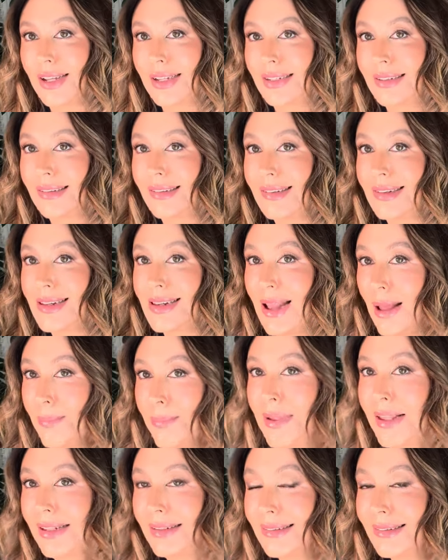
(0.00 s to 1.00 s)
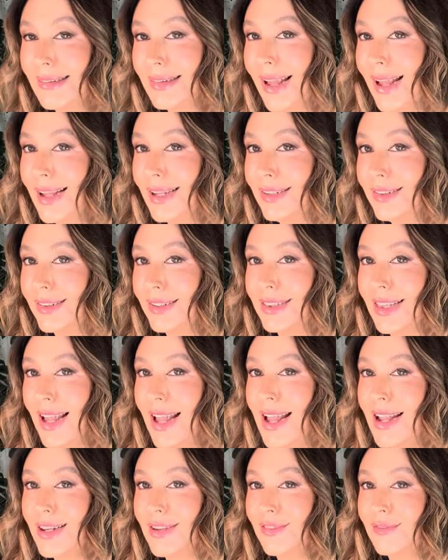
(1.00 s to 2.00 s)
a snapping stage at the
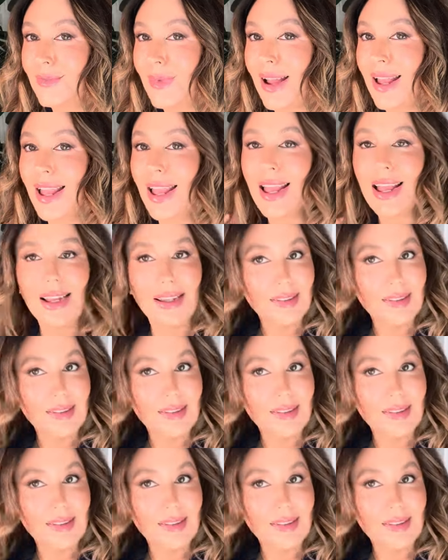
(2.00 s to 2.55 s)
end of my hair.